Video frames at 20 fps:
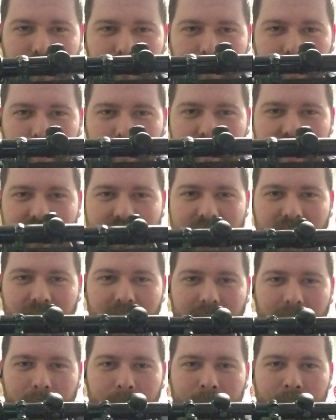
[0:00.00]
Let me tell
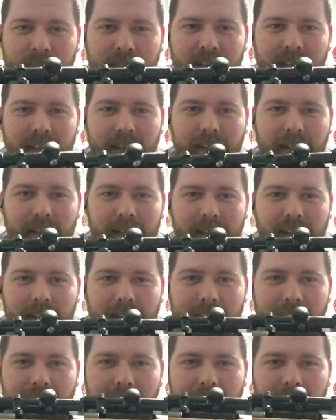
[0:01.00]
you.
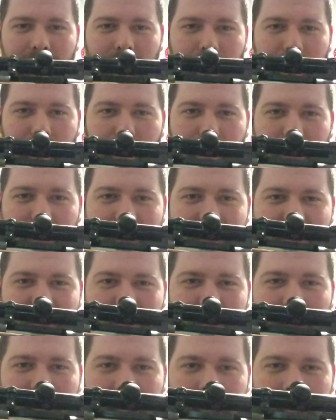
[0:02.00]
Now, this
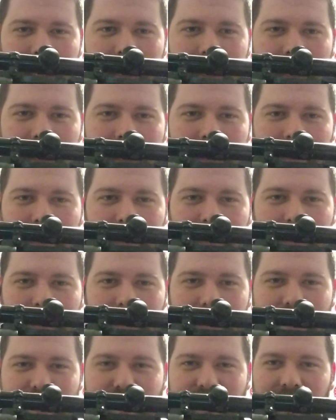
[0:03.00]
right here
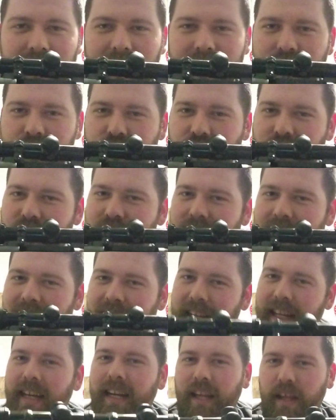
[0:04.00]
is not just
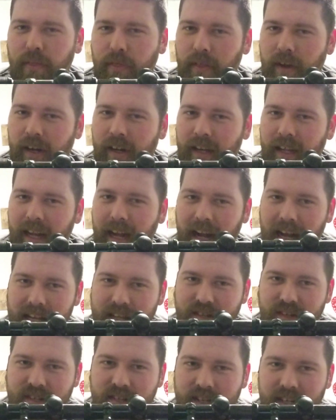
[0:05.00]
any
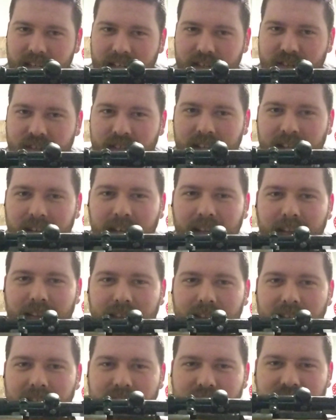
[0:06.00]
30-06.
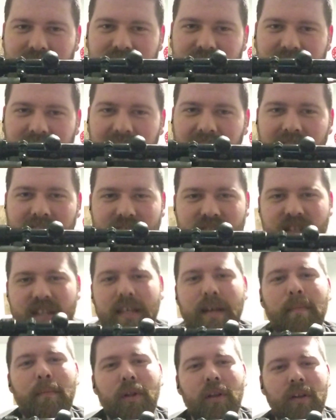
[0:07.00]
This is kind of
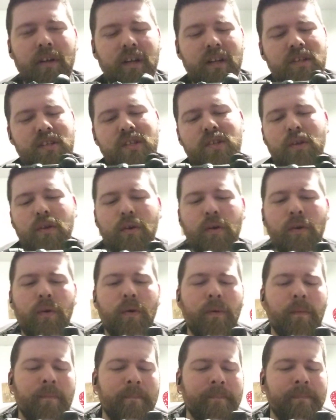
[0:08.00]
similar
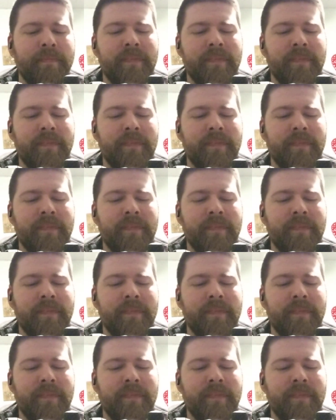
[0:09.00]
to